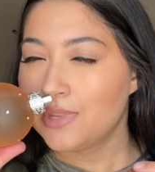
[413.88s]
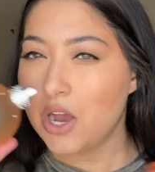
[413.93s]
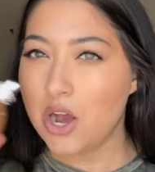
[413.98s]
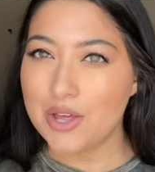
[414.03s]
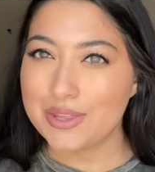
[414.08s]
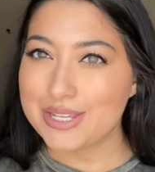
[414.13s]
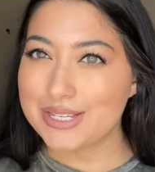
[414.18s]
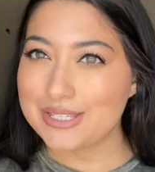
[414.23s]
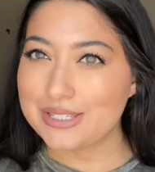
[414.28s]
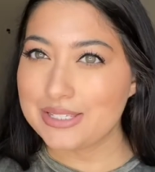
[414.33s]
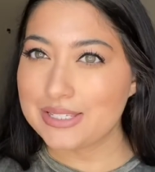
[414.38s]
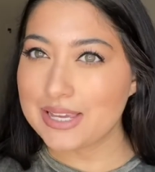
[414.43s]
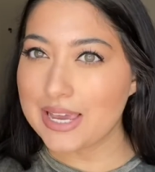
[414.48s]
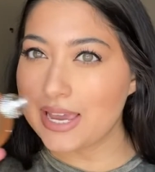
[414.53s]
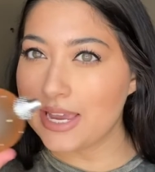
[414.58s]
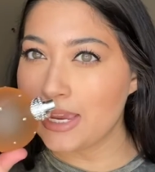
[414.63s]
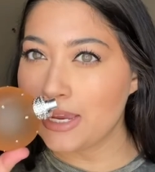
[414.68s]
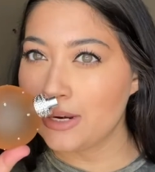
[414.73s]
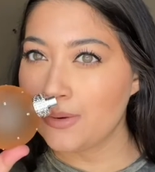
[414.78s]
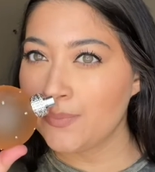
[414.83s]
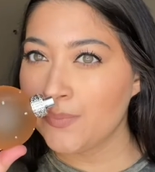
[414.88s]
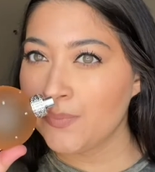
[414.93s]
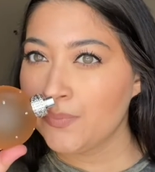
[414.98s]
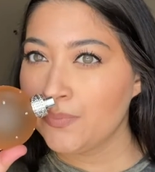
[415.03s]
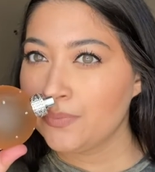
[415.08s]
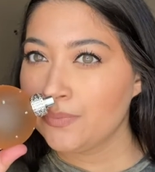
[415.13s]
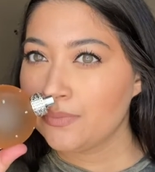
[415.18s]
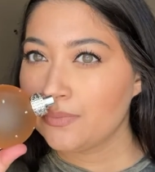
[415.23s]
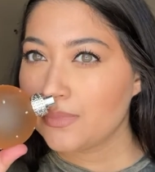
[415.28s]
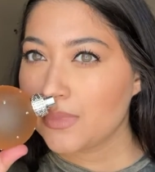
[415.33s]
on the skin,
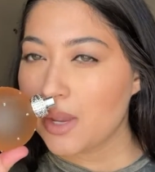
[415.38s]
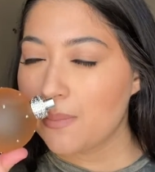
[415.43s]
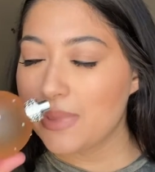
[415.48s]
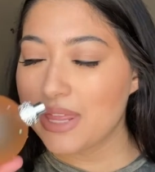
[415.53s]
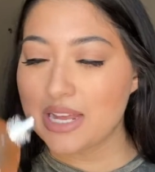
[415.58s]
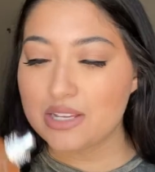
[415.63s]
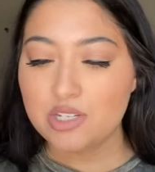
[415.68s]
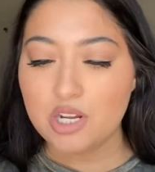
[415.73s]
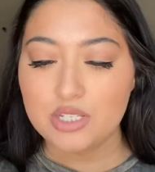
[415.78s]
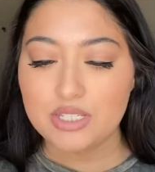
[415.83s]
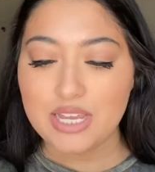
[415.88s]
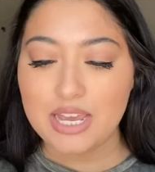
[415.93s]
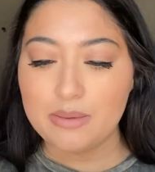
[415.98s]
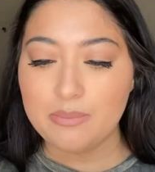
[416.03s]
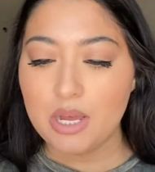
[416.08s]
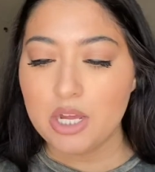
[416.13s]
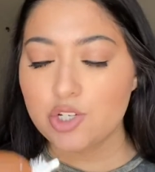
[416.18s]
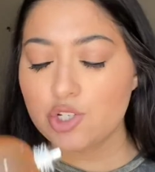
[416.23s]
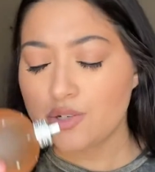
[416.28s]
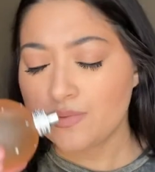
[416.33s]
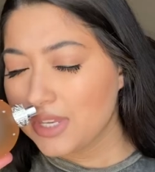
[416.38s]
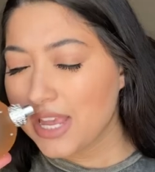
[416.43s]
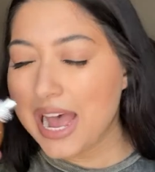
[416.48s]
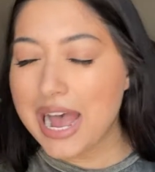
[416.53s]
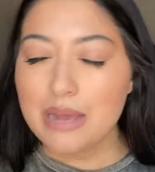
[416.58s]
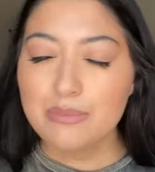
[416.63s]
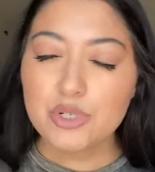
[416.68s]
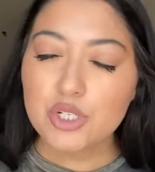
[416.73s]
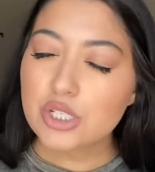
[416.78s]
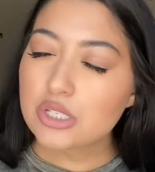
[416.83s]
but that's not saying much.
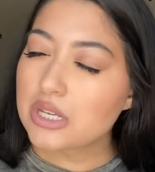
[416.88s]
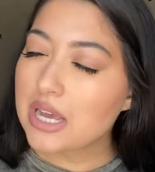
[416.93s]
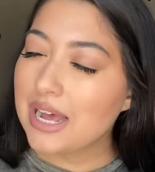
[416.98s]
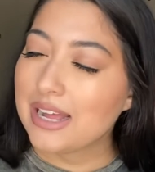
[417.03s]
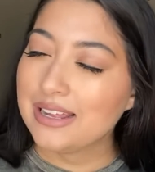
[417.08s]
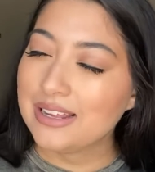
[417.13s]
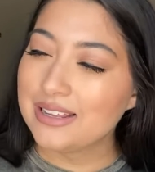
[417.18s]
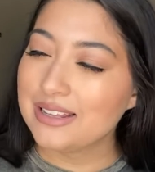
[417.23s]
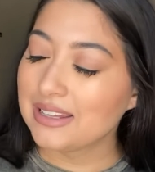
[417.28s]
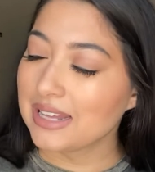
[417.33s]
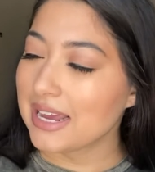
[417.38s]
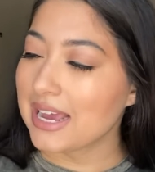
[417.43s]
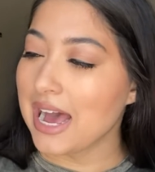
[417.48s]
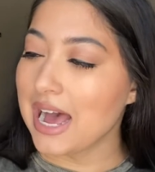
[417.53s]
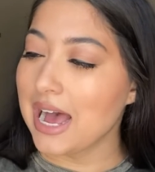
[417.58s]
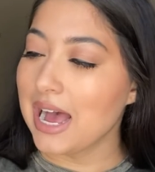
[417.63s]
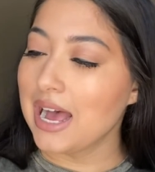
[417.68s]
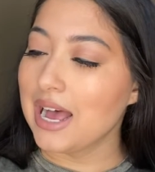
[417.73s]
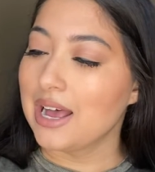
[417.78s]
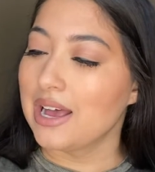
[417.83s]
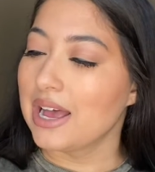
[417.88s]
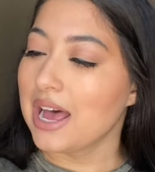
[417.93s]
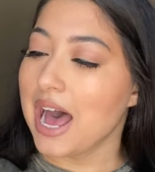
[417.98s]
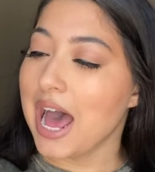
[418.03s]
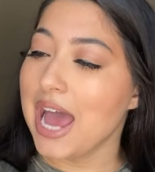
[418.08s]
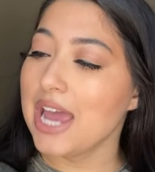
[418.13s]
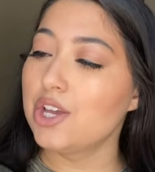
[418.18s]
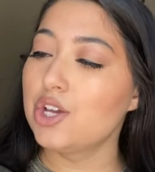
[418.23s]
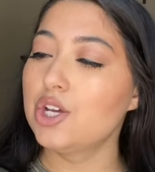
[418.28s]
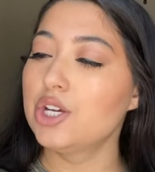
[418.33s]
I'm just like,
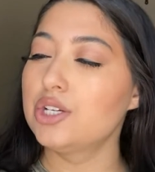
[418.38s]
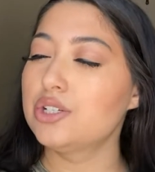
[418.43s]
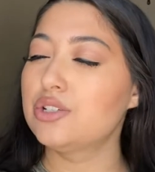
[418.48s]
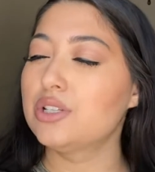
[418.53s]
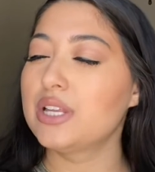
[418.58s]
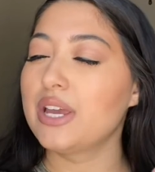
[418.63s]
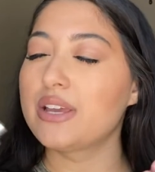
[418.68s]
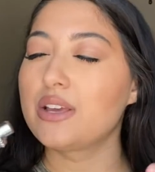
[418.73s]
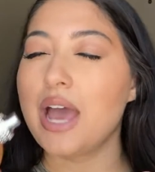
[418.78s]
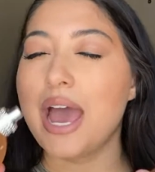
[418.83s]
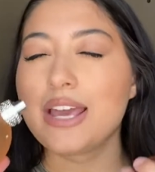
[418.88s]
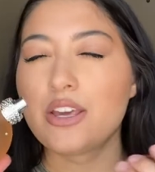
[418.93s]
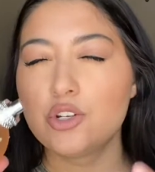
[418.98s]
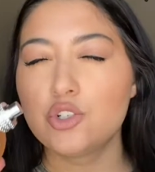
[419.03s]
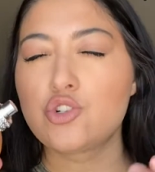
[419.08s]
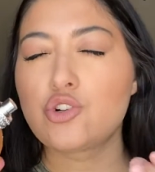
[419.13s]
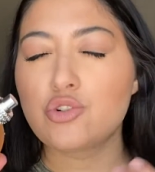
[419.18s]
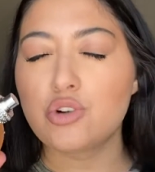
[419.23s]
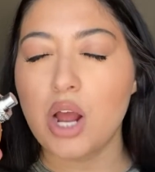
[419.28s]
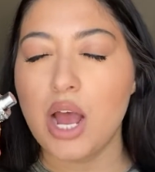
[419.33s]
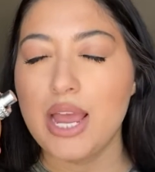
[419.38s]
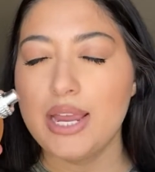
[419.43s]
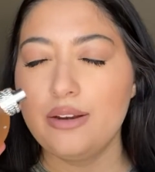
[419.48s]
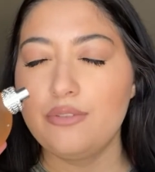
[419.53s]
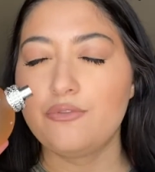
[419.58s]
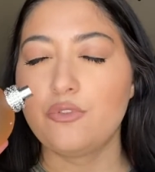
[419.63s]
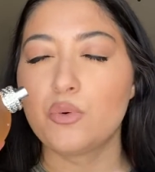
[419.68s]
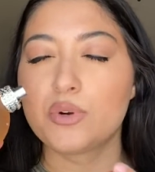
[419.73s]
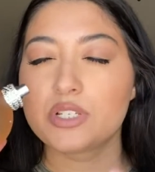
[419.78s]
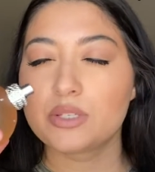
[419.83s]
I could like I could try and
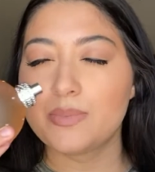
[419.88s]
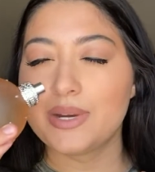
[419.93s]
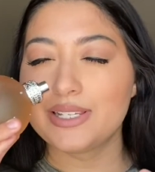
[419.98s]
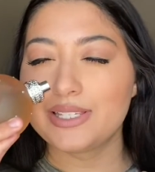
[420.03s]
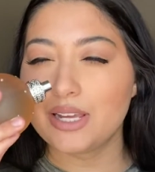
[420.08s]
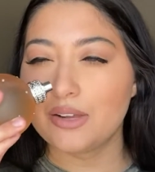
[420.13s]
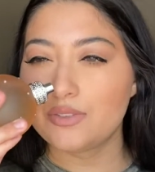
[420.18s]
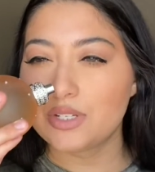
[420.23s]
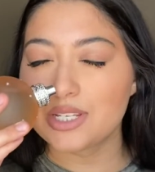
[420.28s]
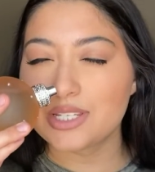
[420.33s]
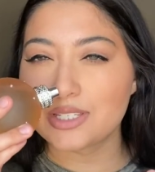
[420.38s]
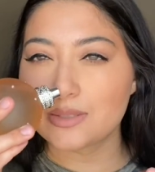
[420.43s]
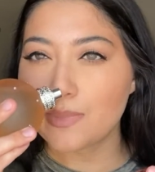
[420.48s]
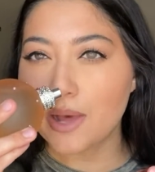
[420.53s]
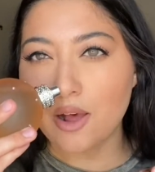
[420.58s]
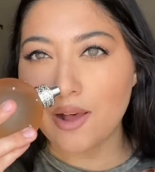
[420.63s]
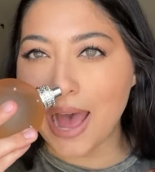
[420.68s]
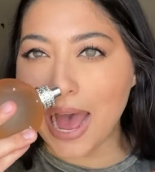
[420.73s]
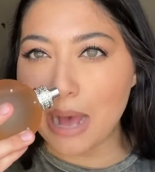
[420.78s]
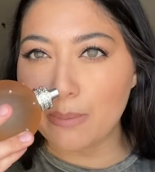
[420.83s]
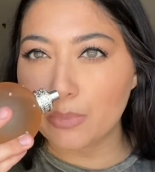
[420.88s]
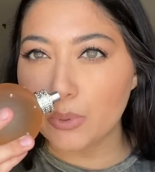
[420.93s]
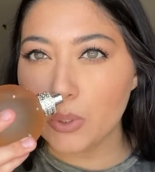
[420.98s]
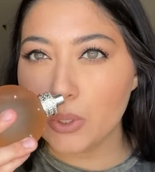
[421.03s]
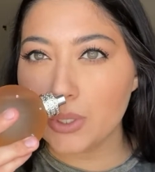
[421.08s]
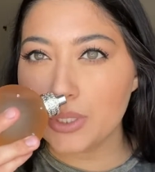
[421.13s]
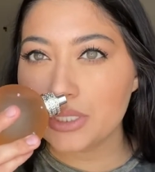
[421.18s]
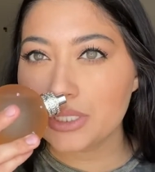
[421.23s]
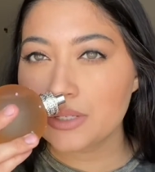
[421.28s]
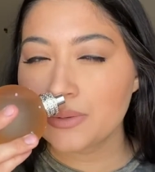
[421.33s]
force myself to smell
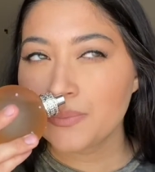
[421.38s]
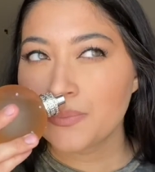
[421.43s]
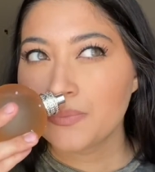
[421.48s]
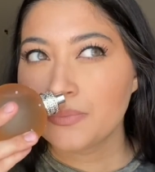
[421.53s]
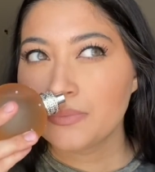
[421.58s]
apples